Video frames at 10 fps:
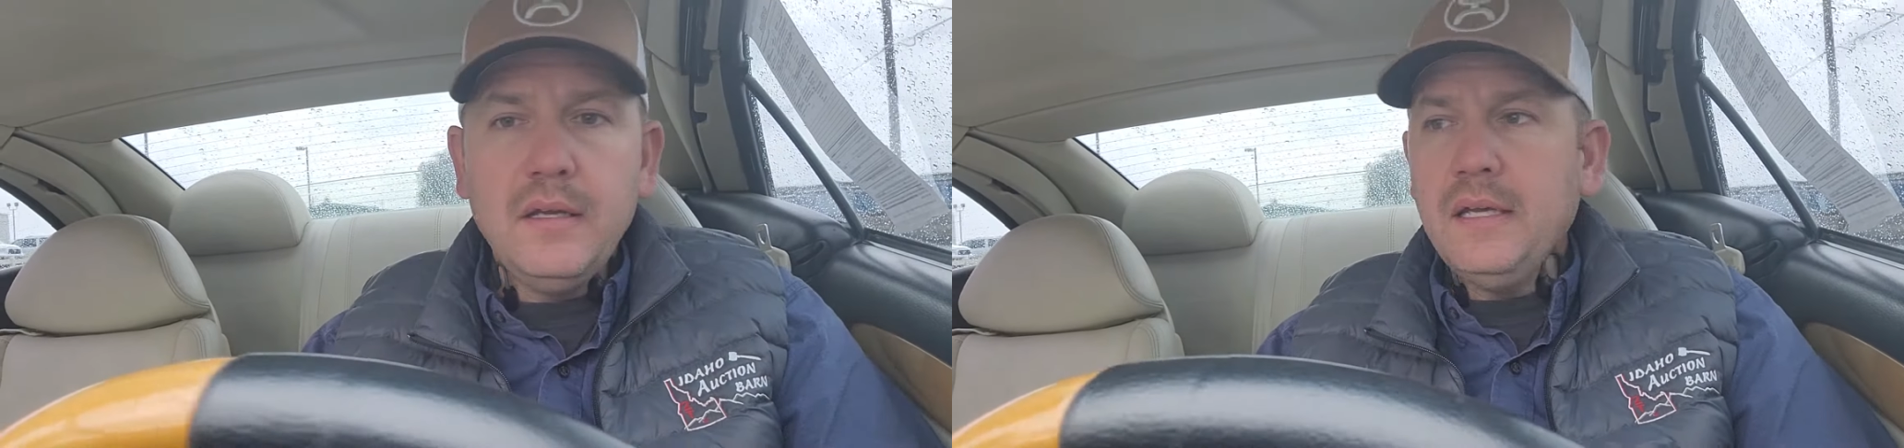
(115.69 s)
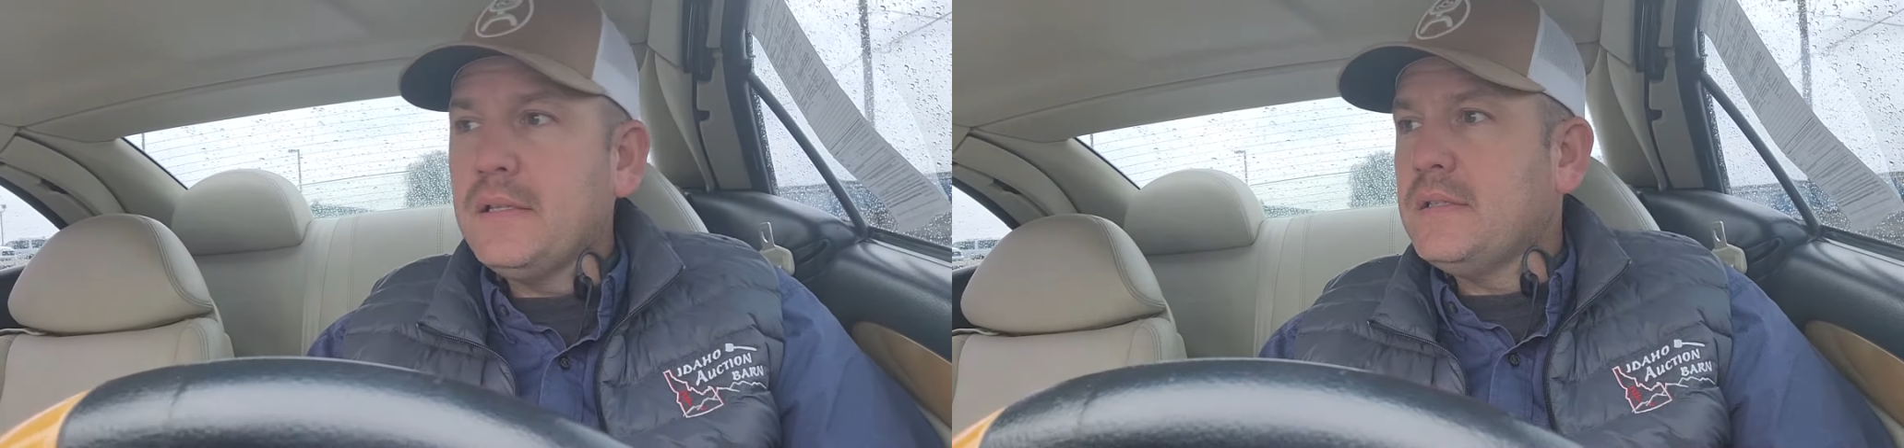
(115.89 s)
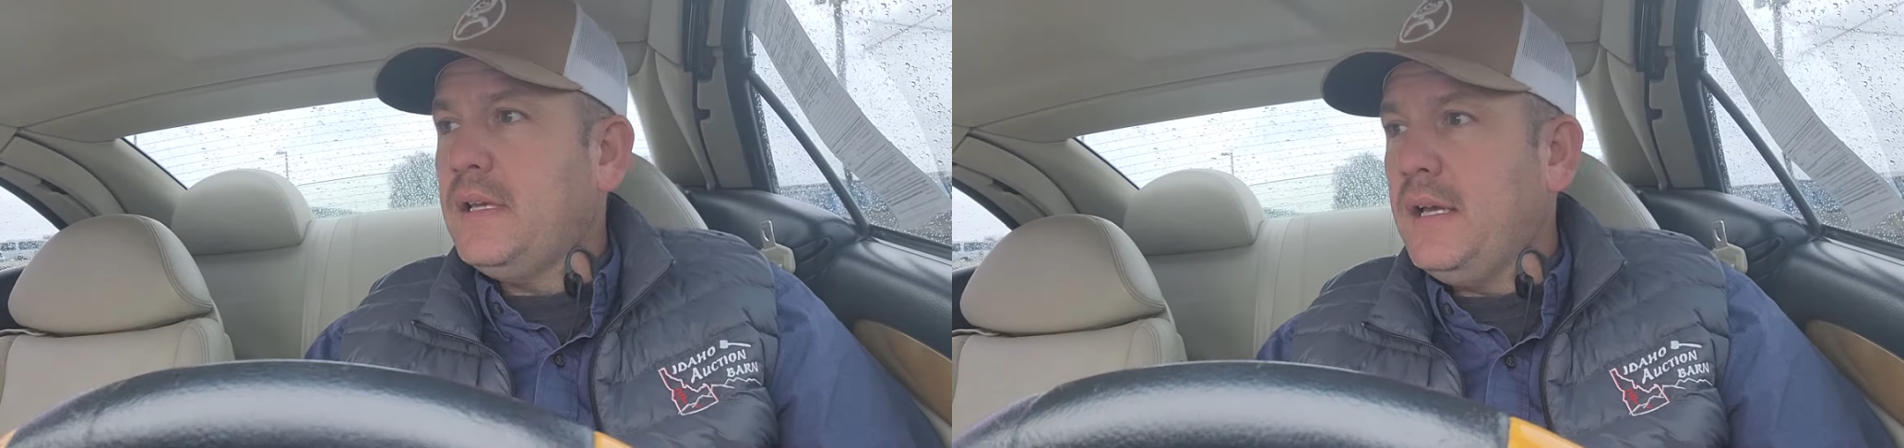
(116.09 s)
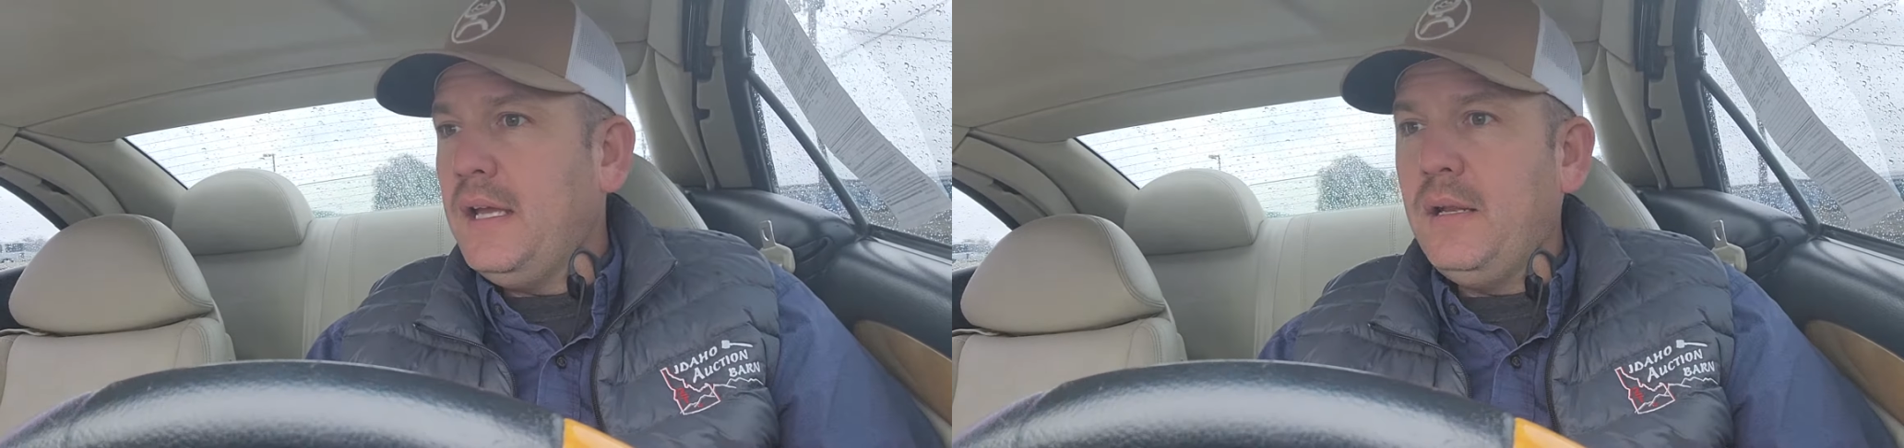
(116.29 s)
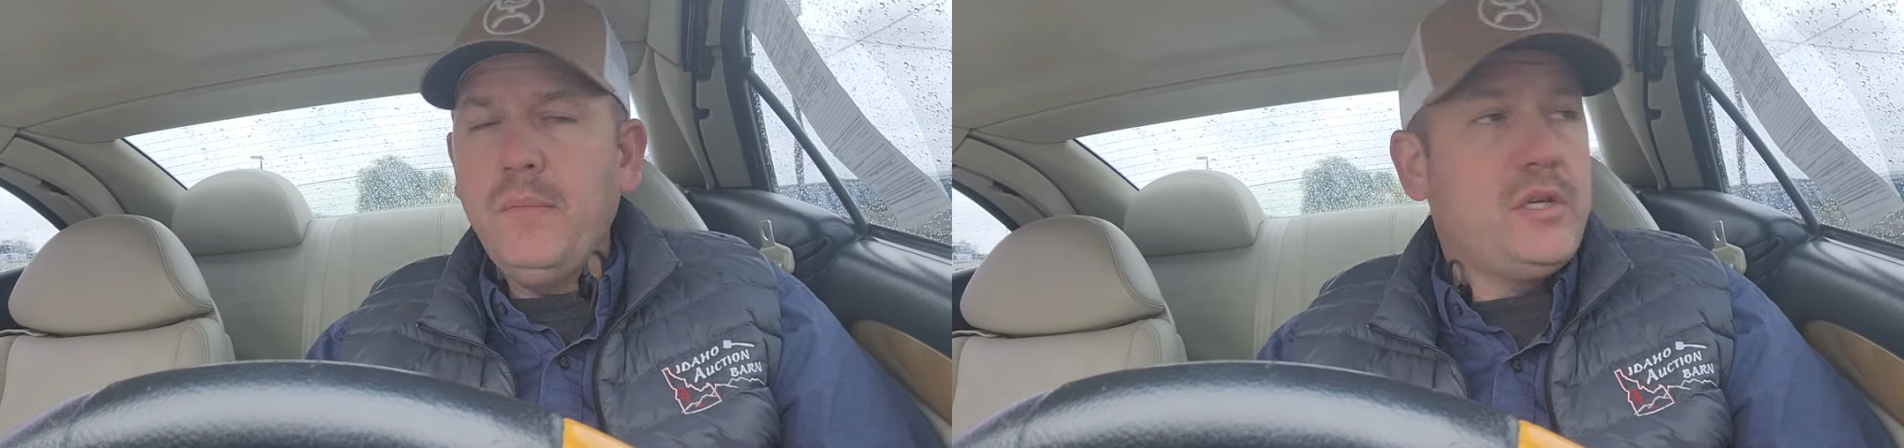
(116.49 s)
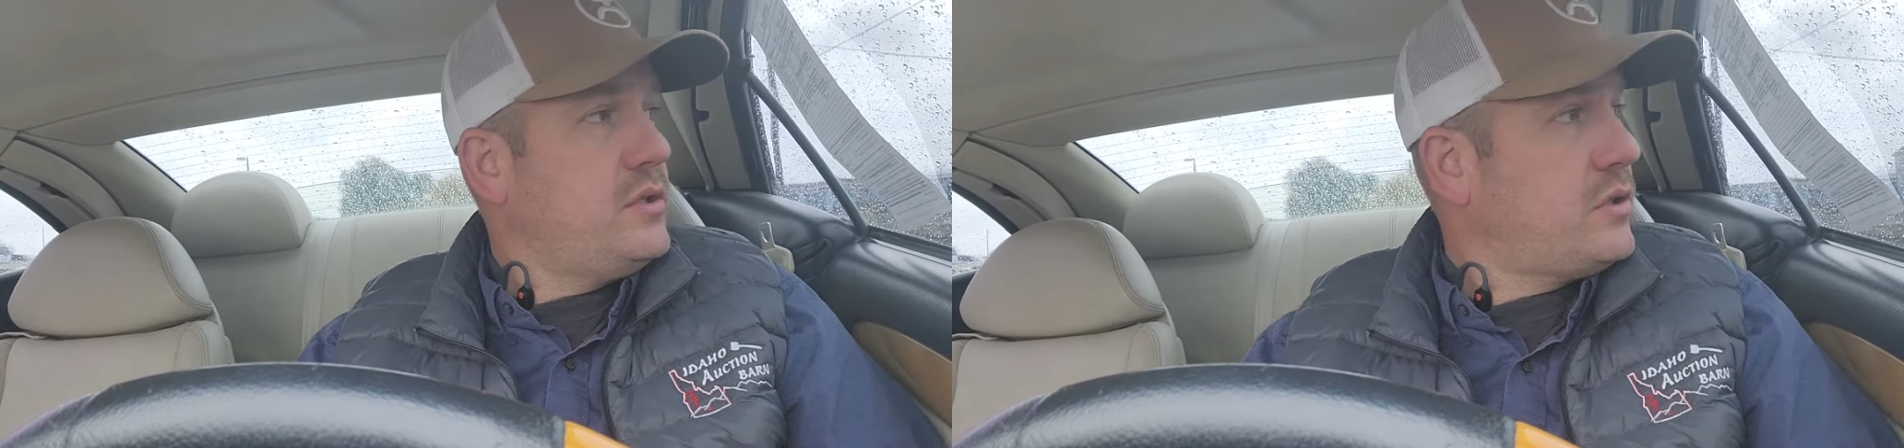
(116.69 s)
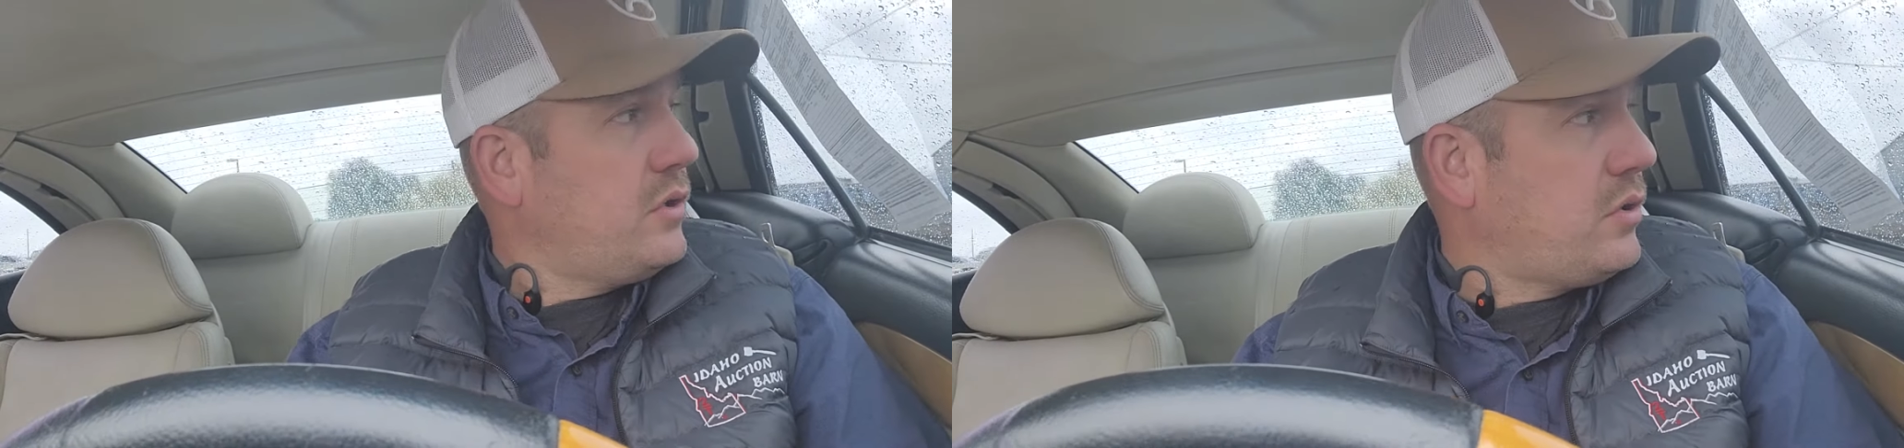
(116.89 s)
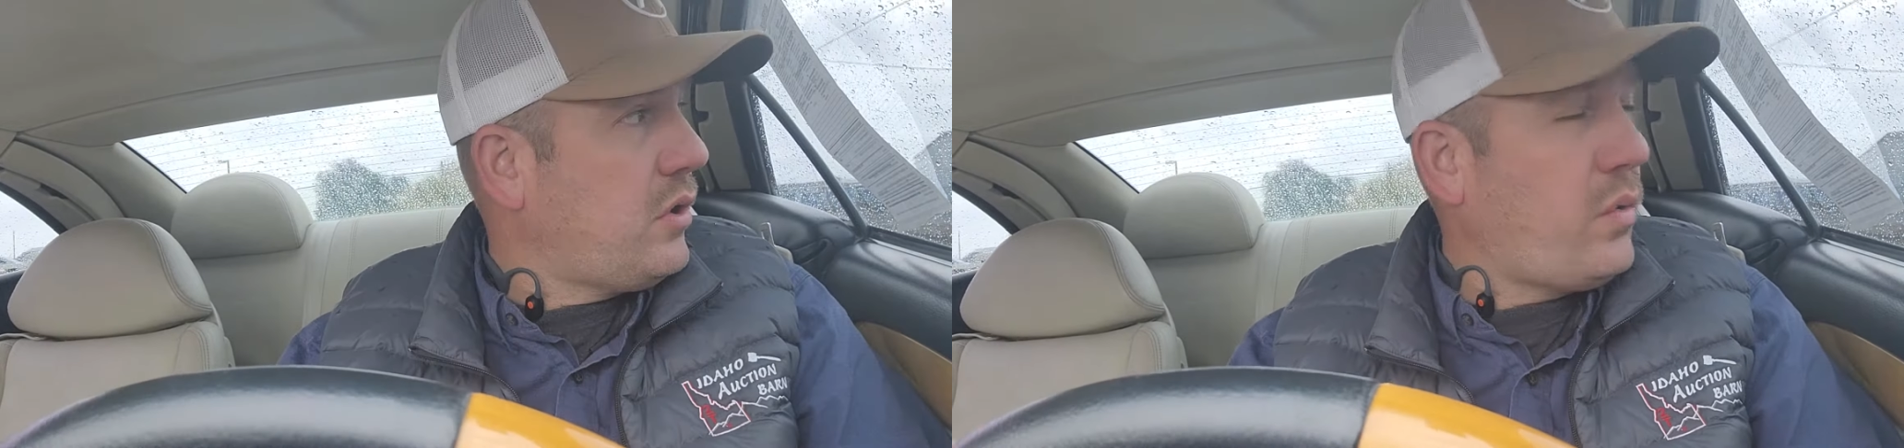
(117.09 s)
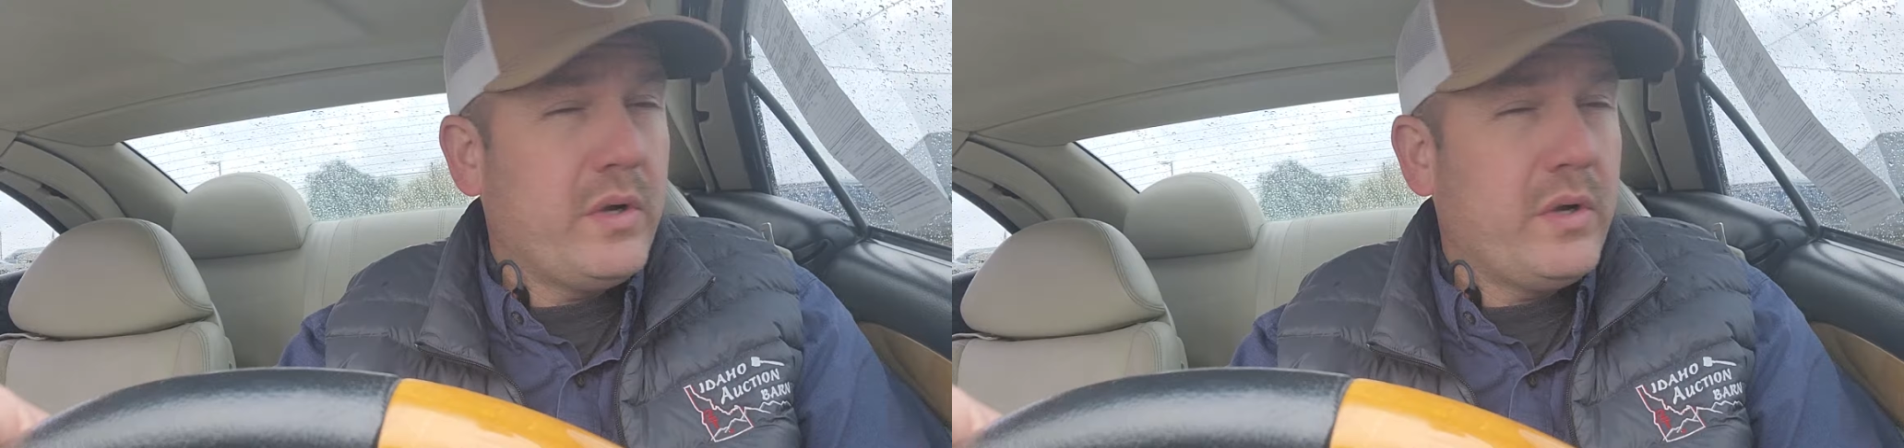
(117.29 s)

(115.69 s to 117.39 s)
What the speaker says: It's an emissions control,